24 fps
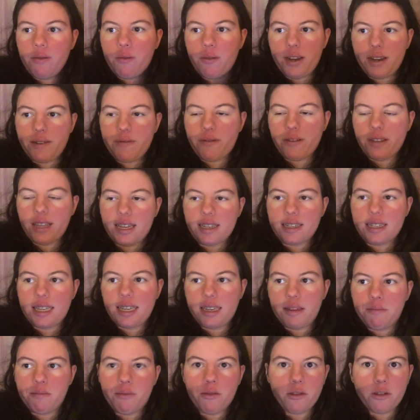waiting for that
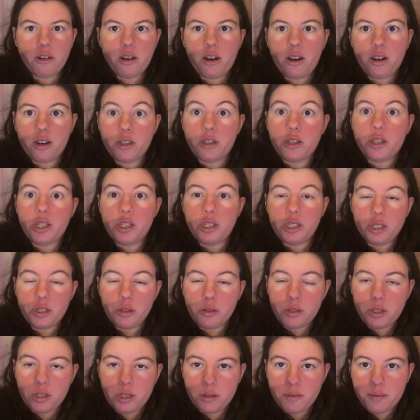to import onto
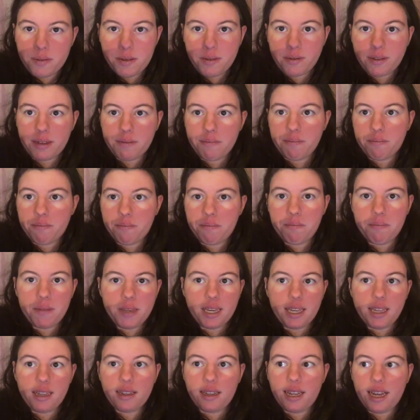YouTube so I can
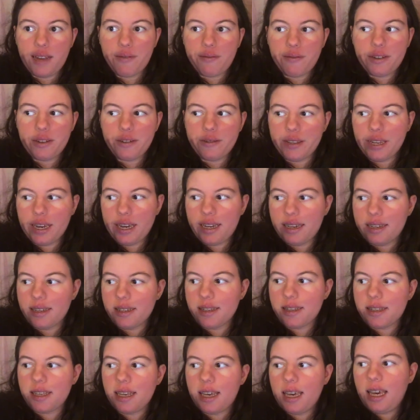make it live for you
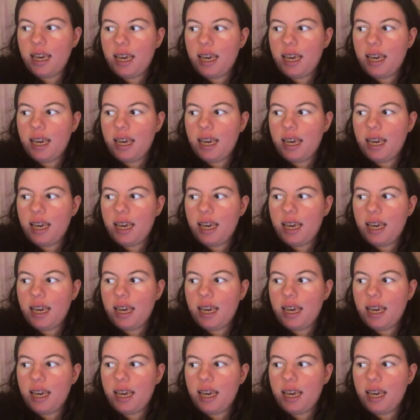guys.